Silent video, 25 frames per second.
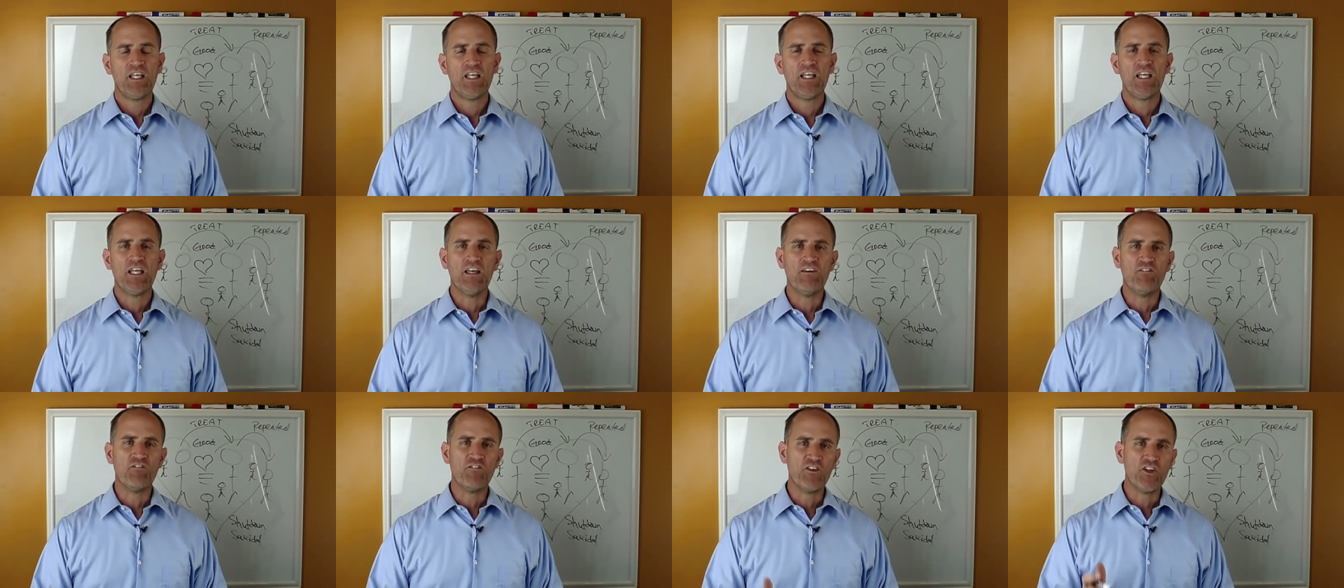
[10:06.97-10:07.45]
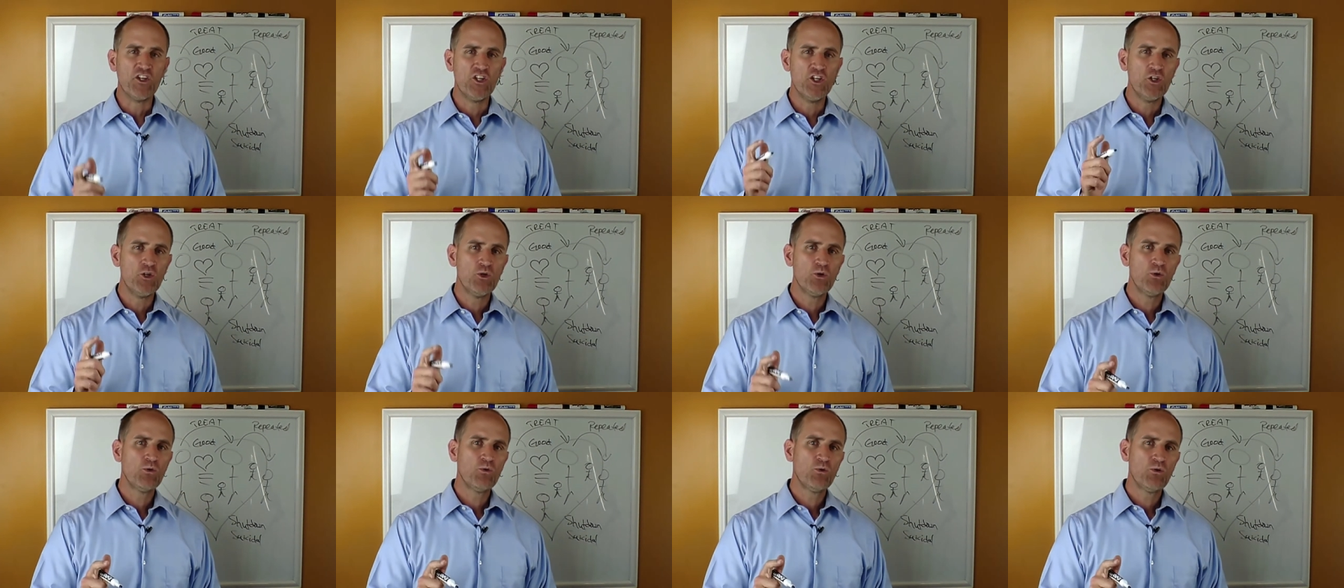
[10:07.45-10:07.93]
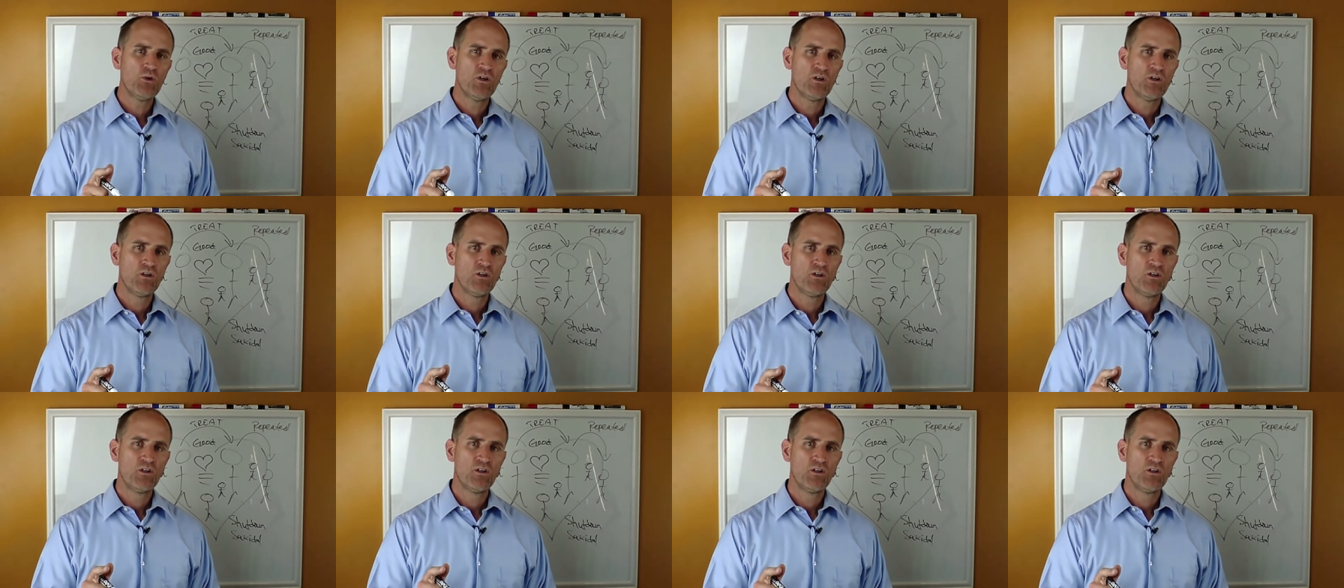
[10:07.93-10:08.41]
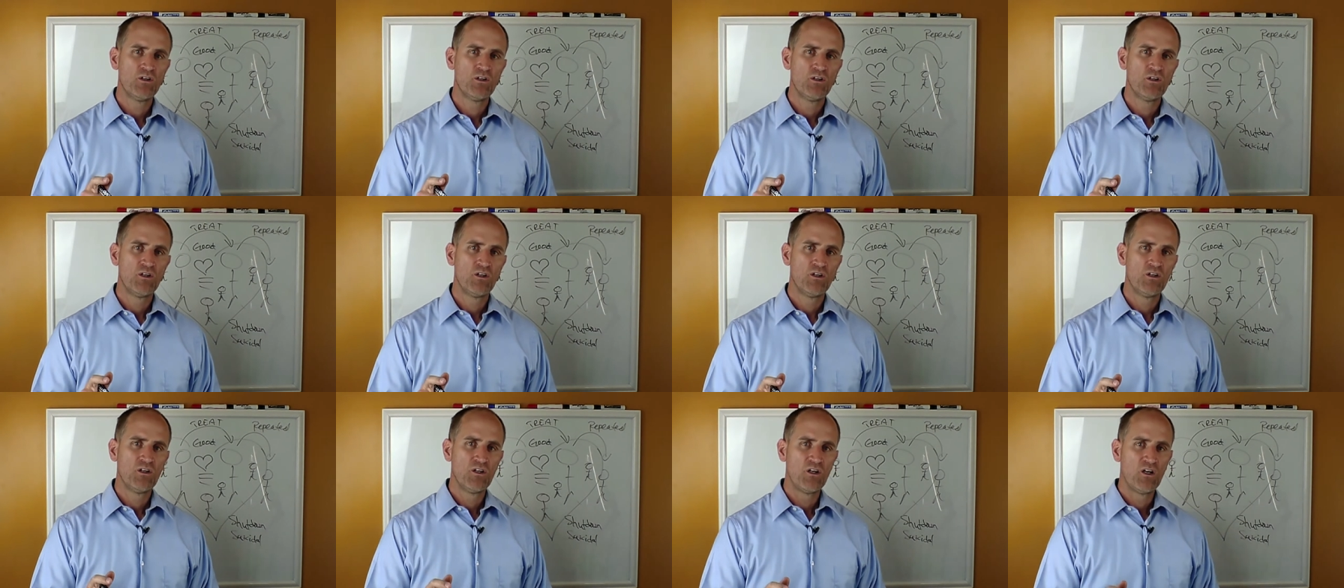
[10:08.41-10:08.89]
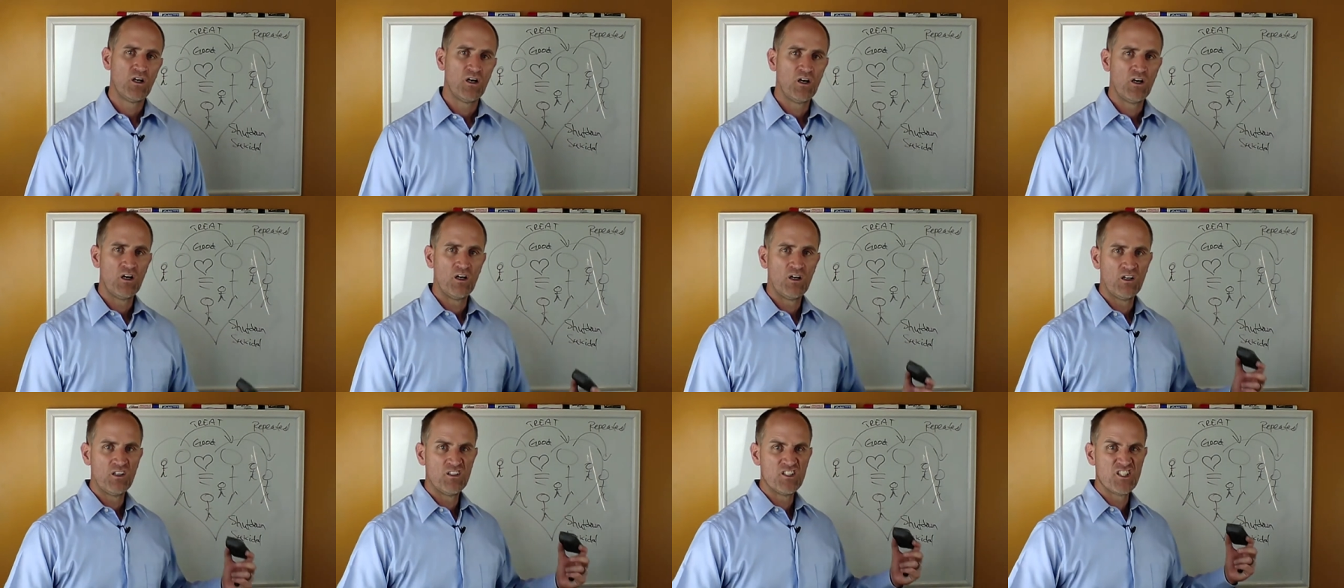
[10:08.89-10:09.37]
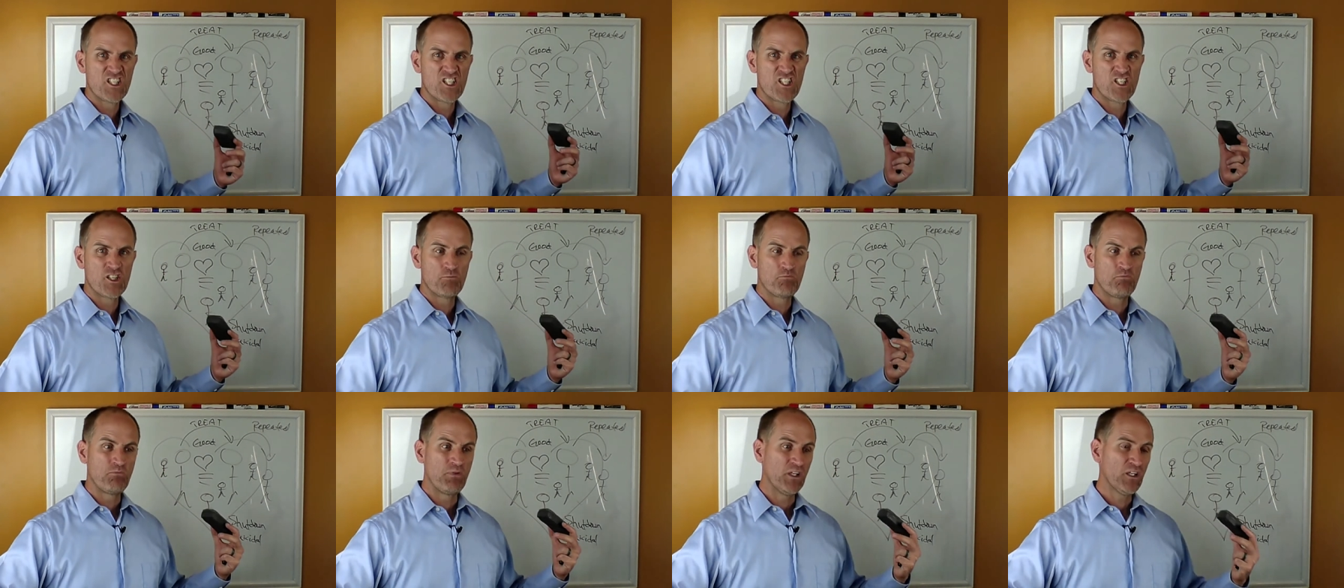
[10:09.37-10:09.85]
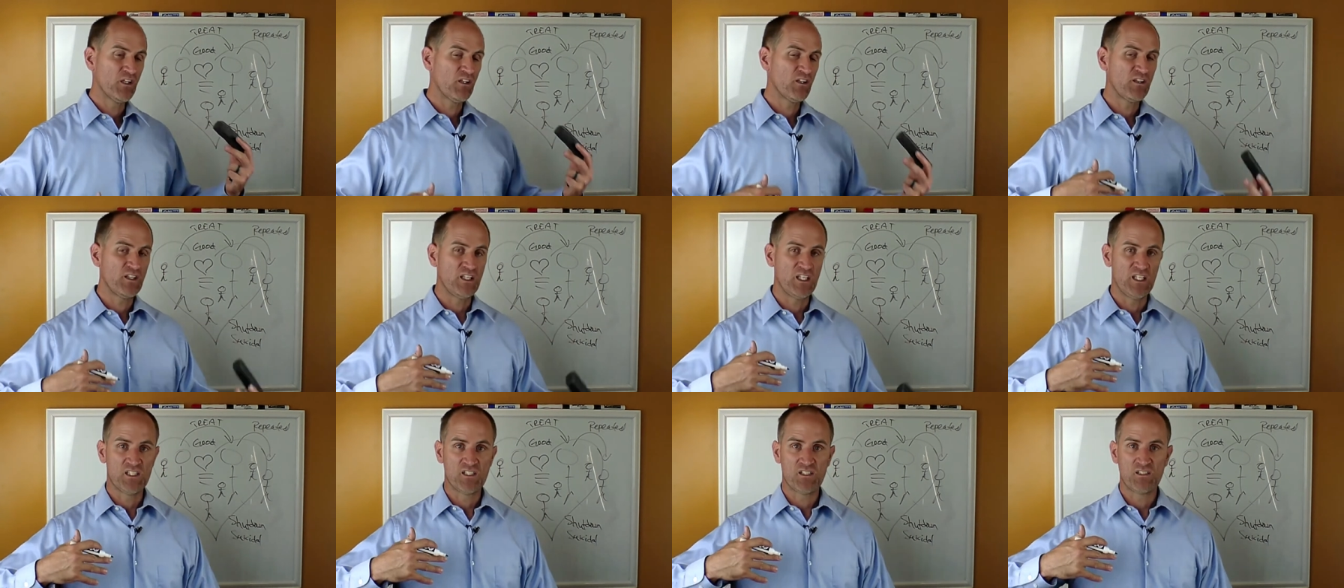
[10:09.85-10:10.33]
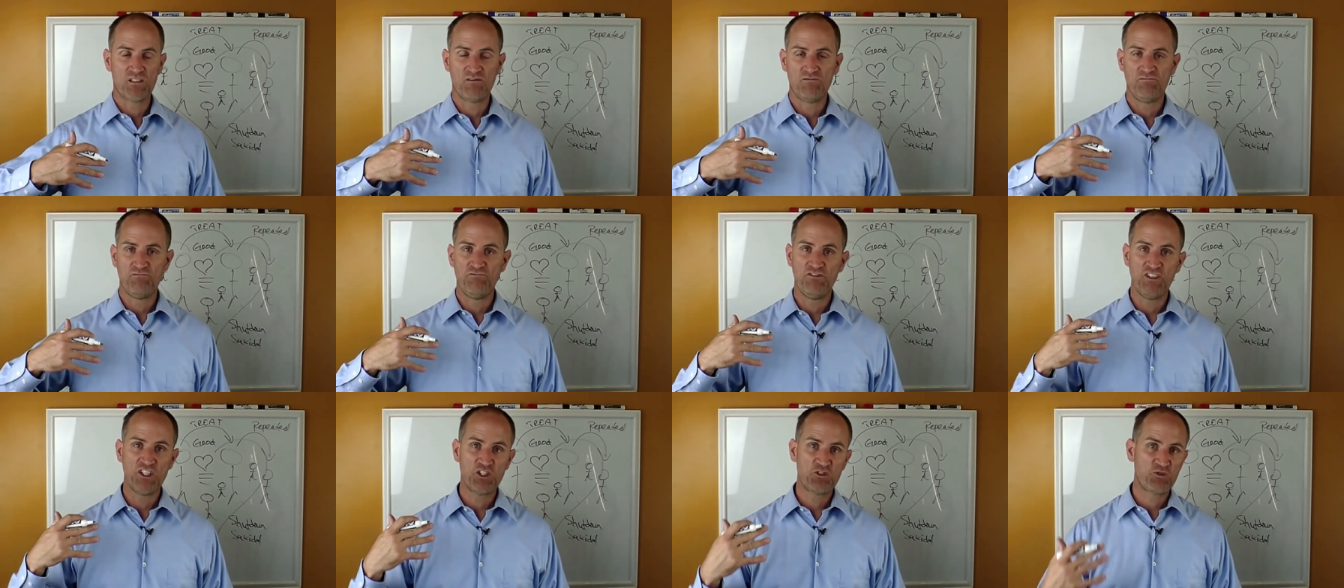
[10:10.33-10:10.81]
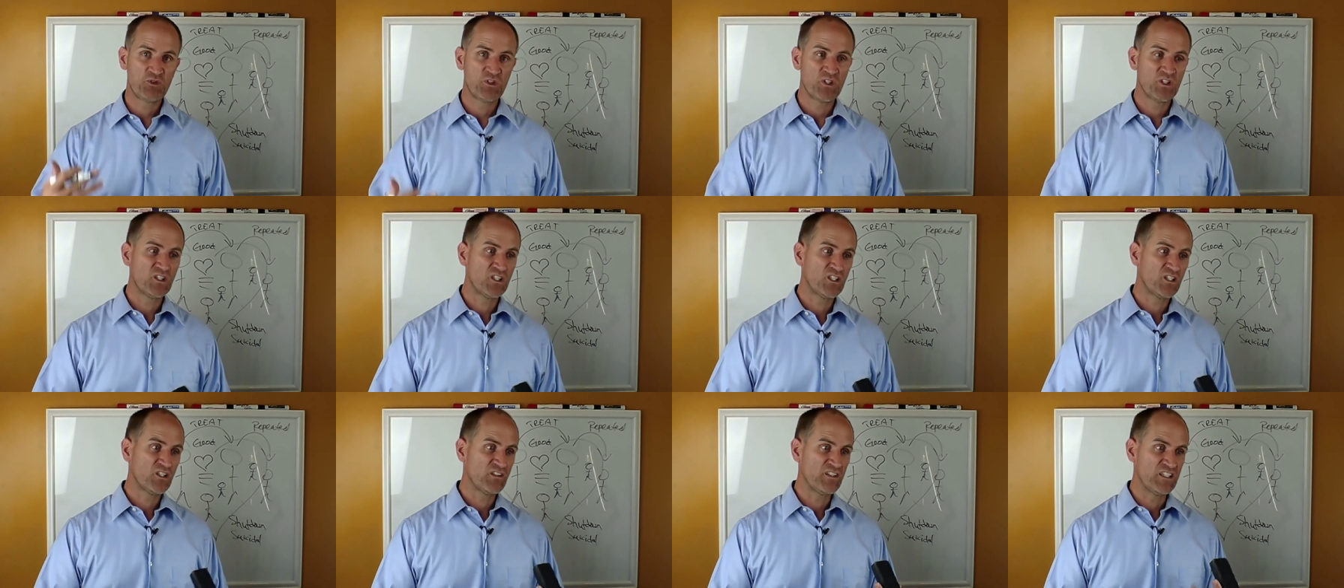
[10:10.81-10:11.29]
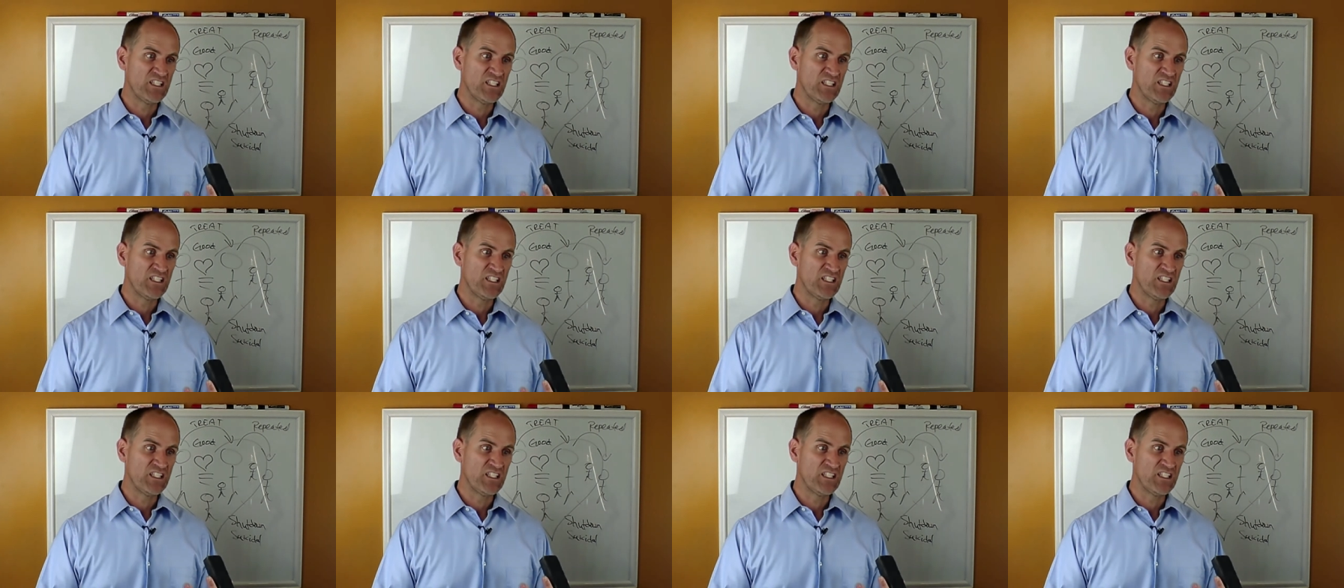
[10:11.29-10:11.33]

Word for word: If you spill this vitriol,